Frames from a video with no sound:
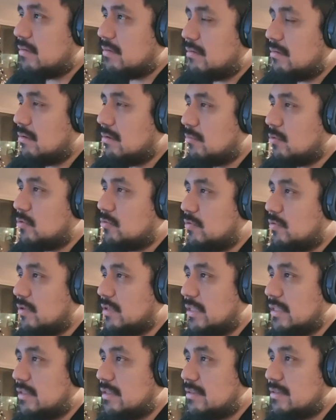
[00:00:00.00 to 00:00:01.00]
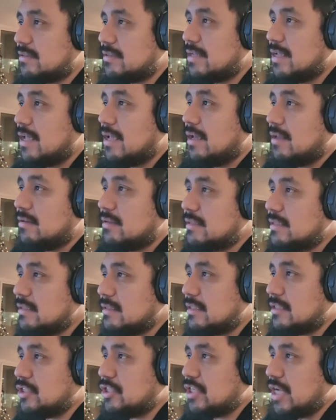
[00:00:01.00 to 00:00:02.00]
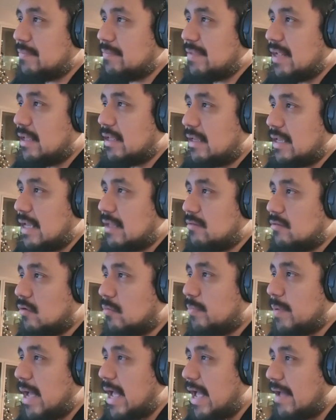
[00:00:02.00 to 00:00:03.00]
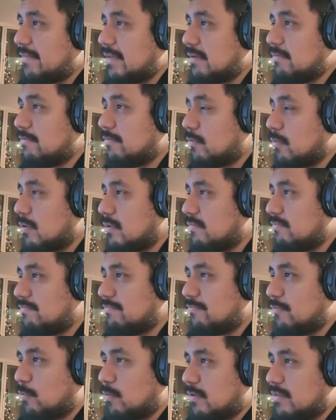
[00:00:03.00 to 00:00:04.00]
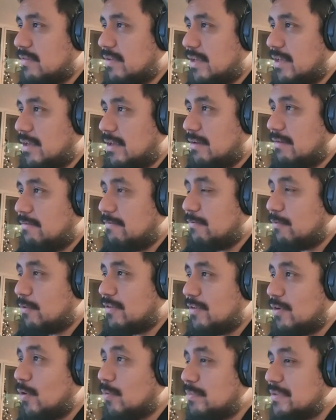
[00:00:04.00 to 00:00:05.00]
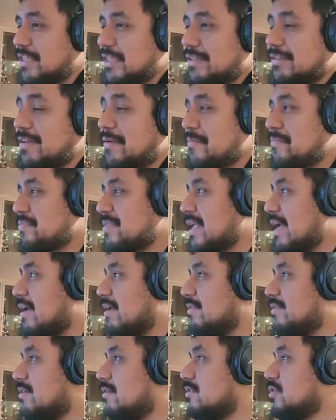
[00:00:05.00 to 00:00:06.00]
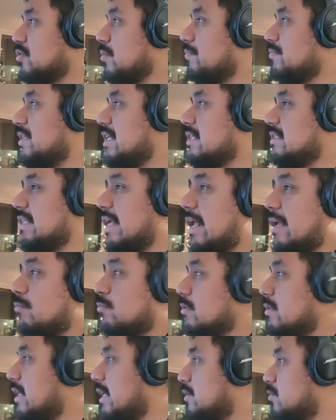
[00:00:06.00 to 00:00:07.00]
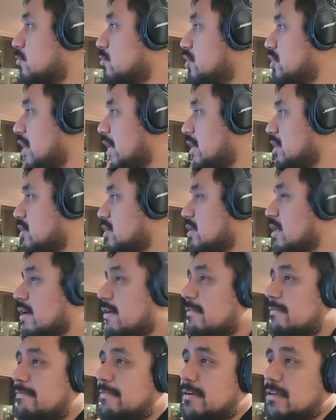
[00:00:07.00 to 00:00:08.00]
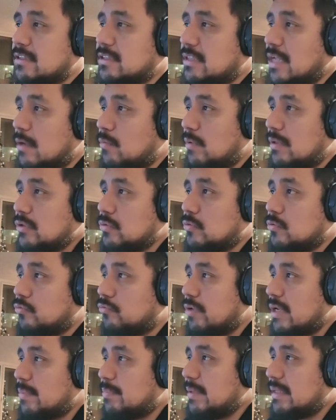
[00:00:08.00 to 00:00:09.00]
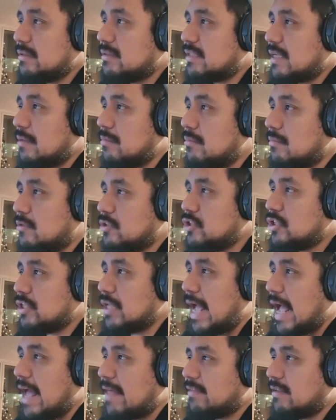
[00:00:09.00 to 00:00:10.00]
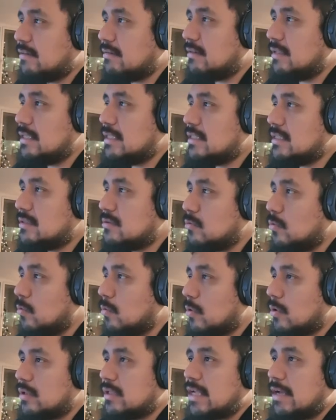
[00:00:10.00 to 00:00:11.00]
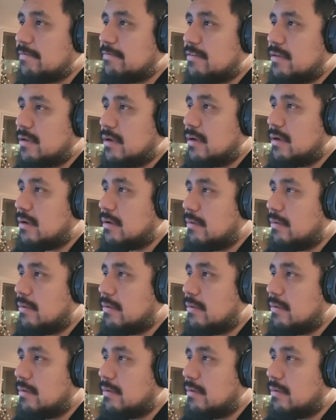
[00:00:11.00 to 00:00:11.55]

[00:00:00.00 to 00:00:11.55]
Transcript: I'm going to delete this. This is the shape that I end up having for the object. There are some things that I would like to change. First, I went to rig builds and added this word after